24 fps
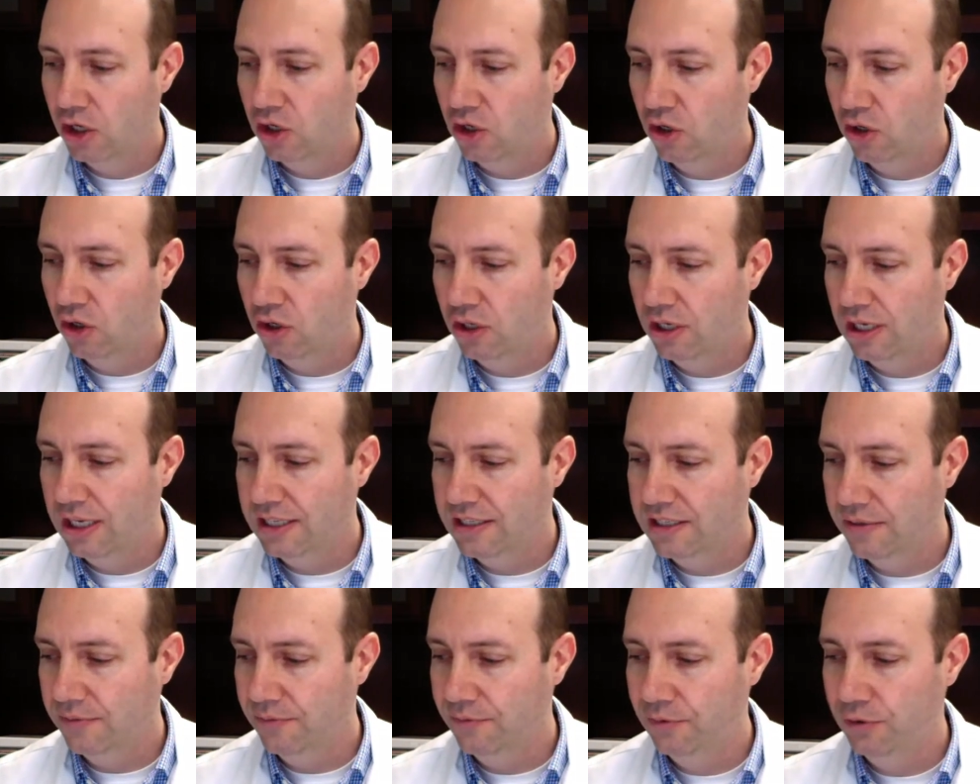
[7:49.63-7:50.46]
could
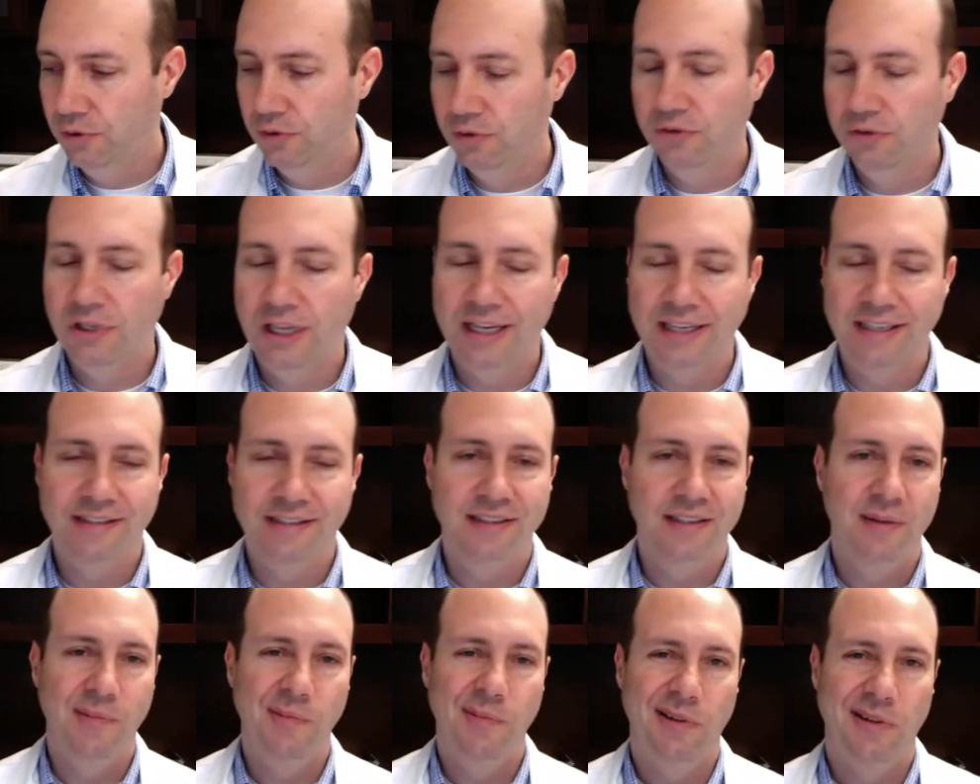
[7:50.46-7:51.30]
get some flu-like
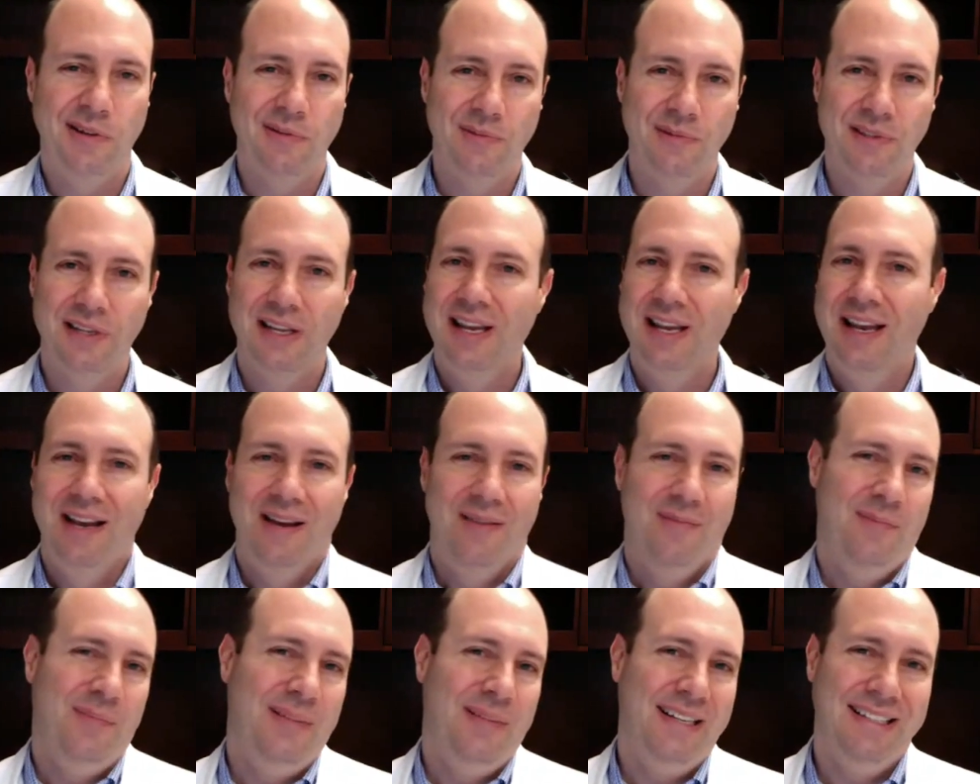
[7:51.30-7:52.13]
symptoms.
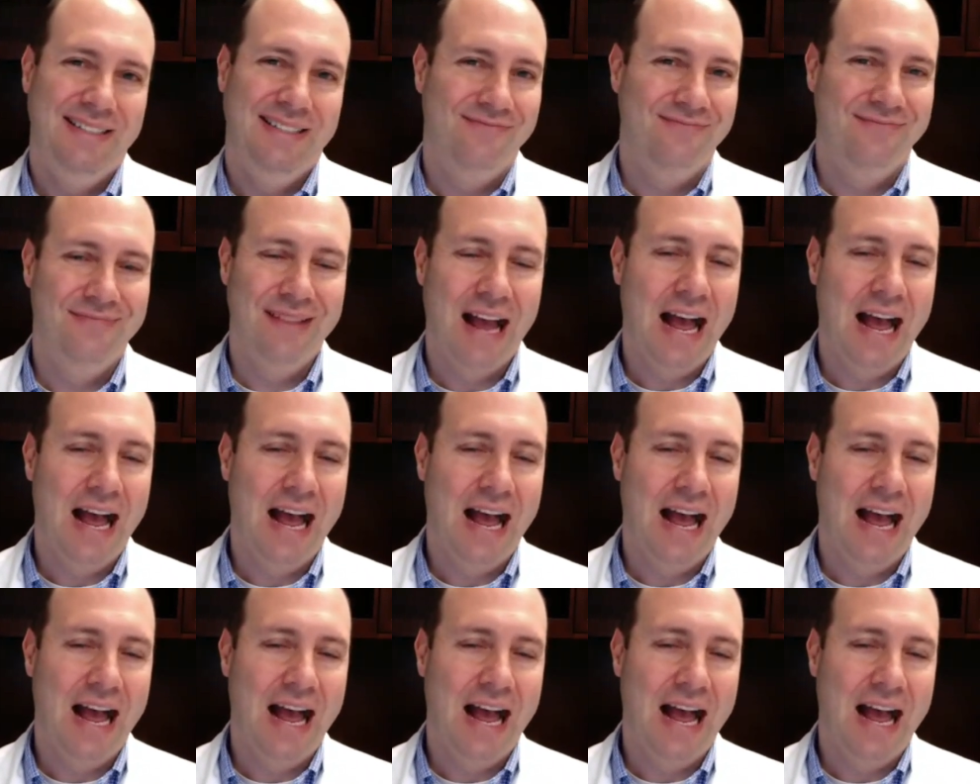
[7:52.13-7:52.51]
But